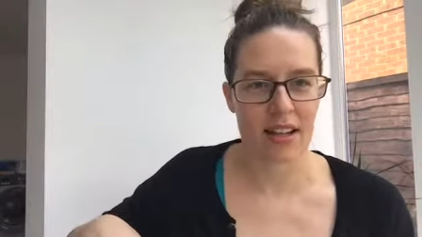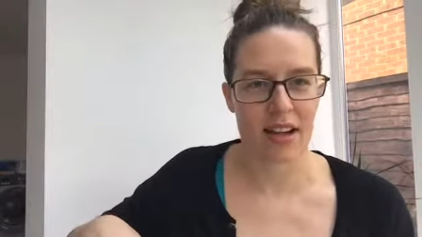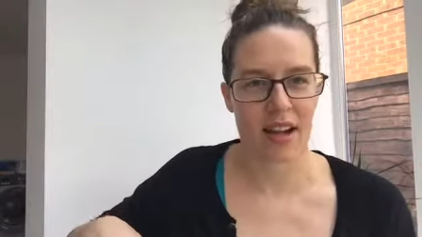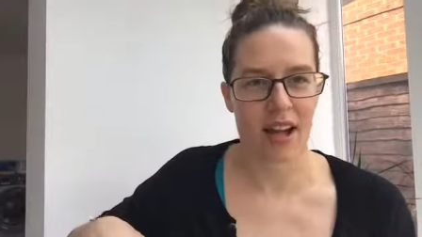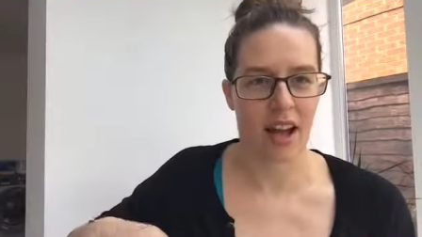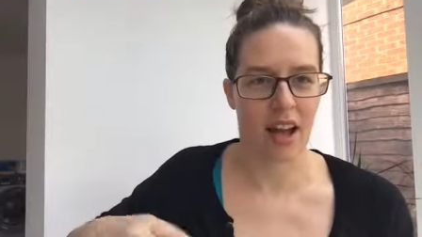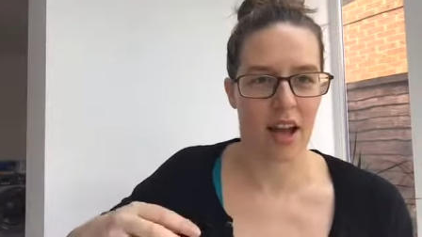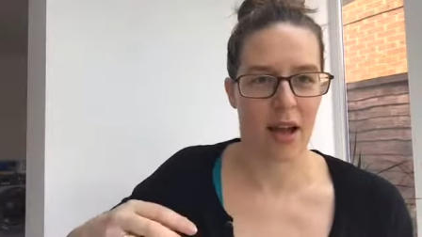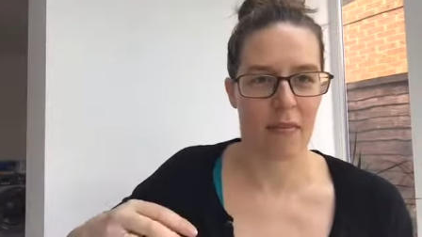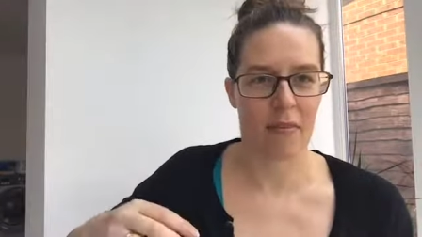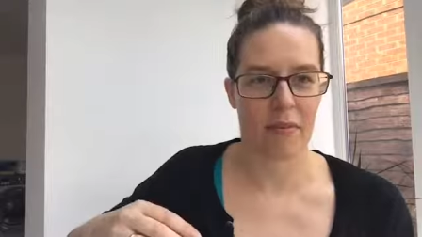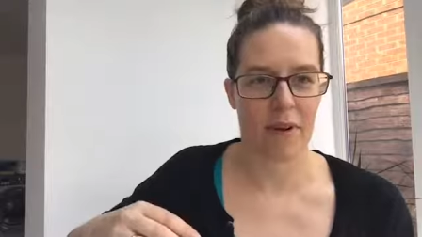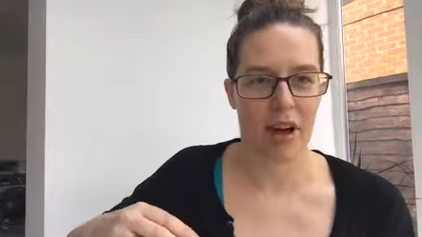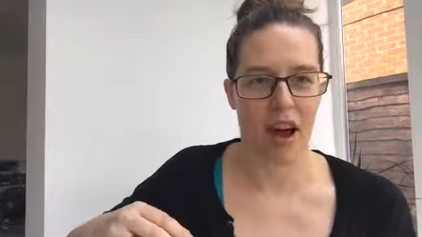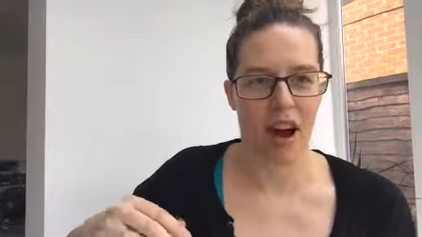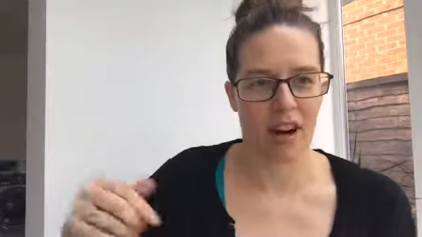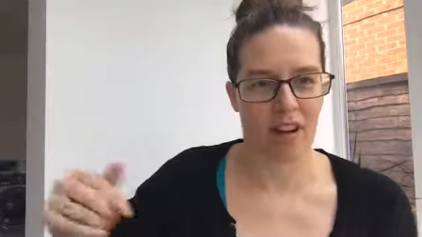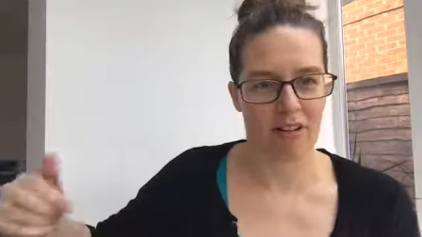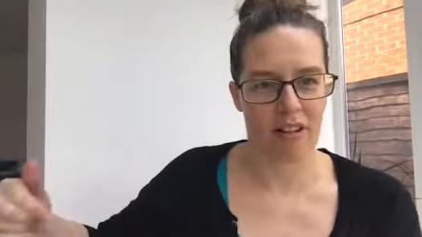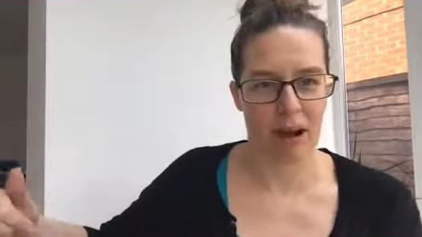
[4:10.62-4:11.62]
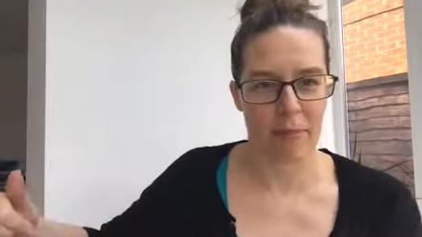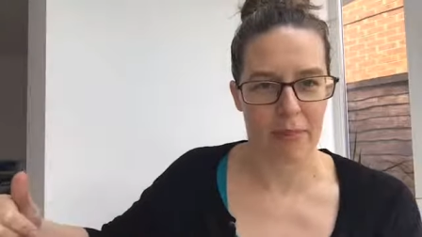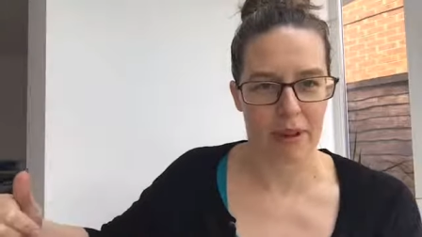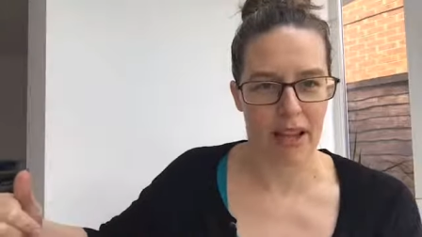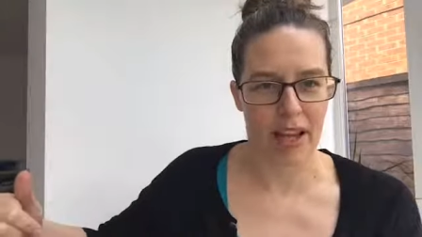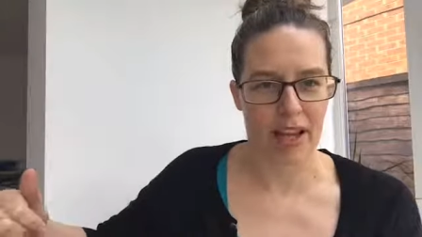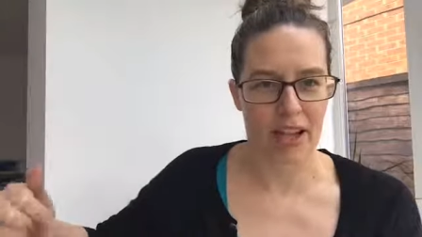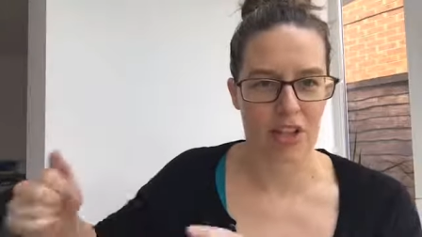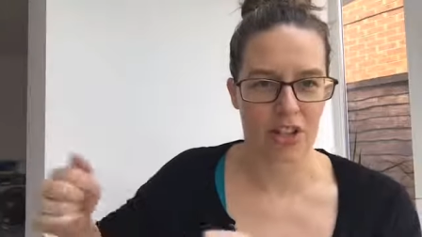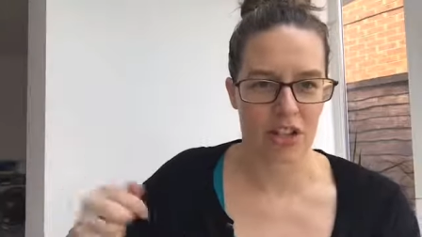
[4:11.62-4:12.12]
I'll grab
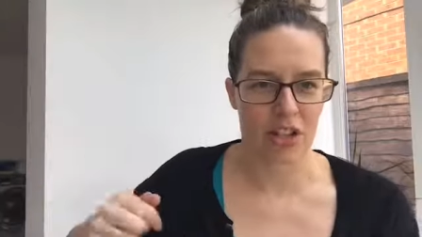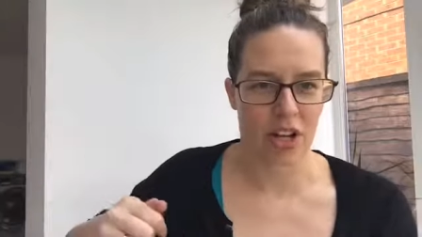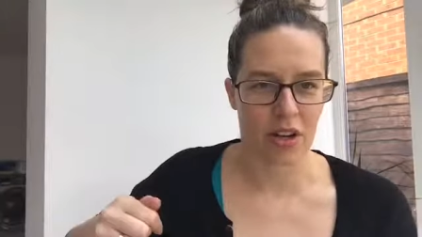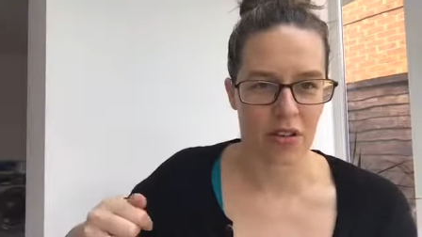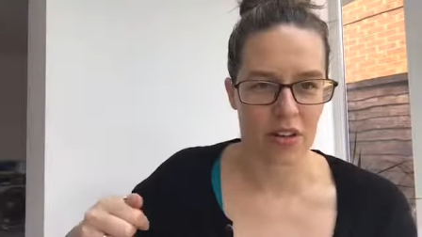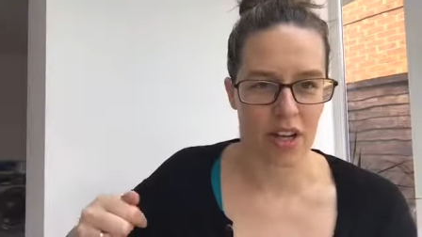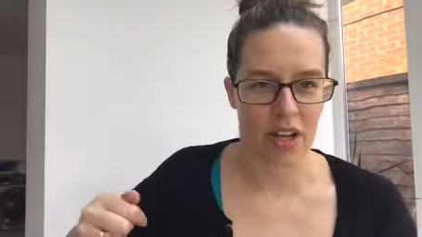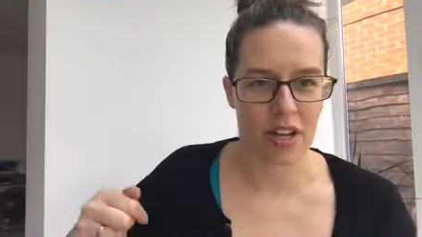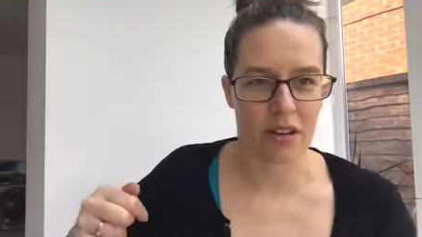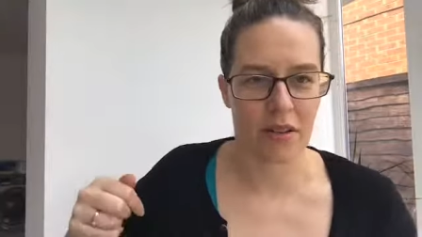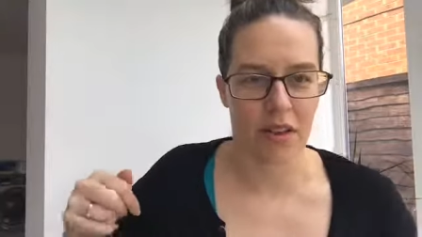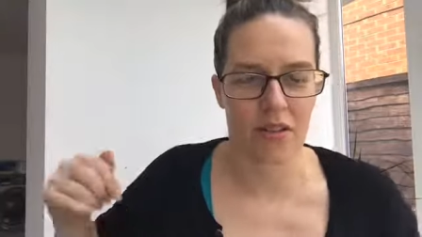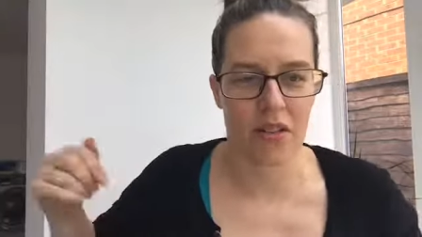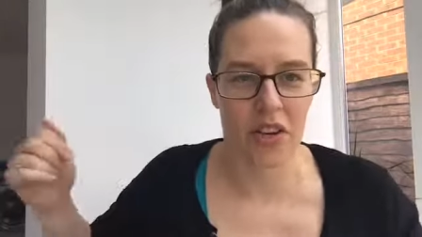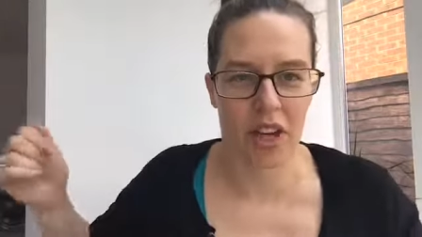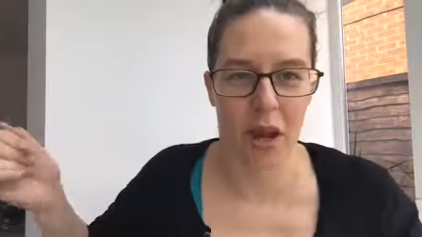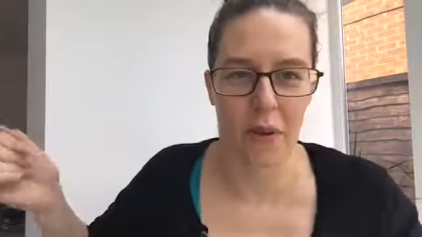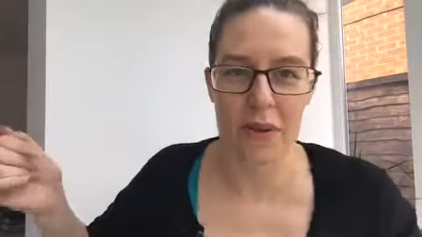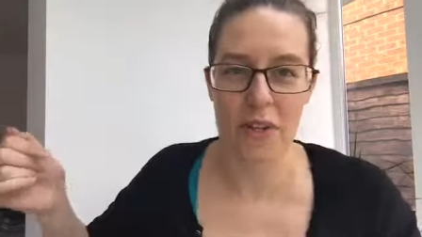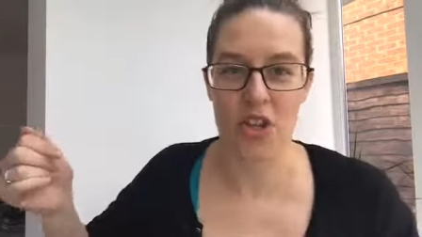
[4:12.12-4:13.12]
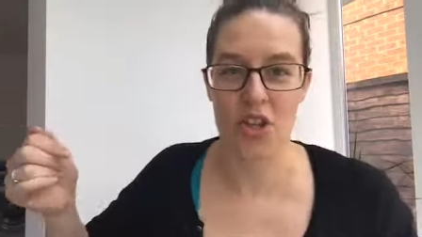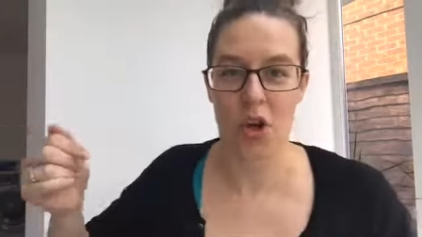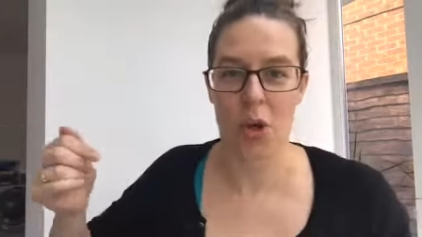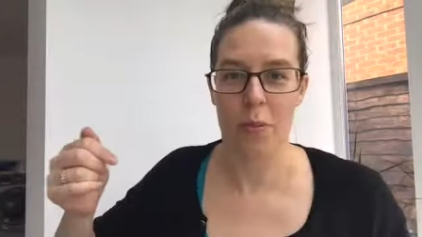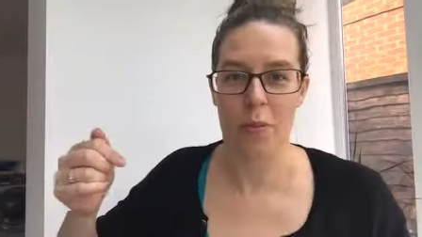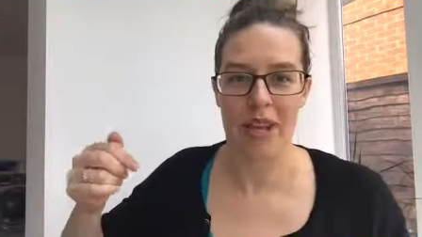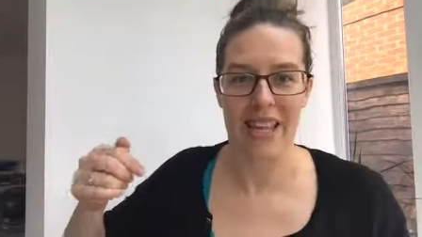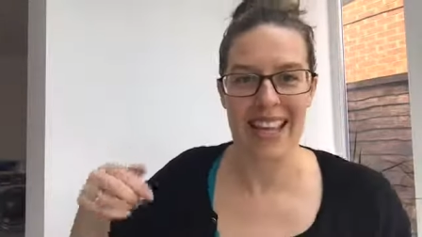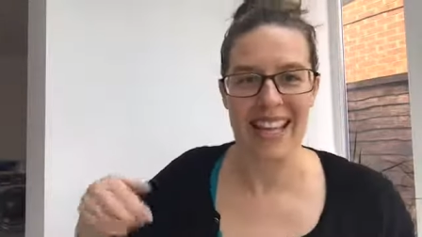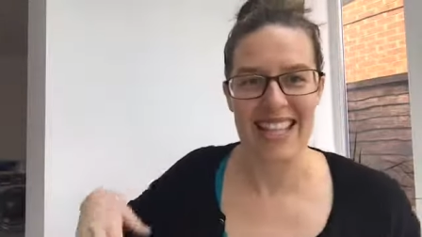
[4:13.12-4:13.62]
it and show you if you're going shopping.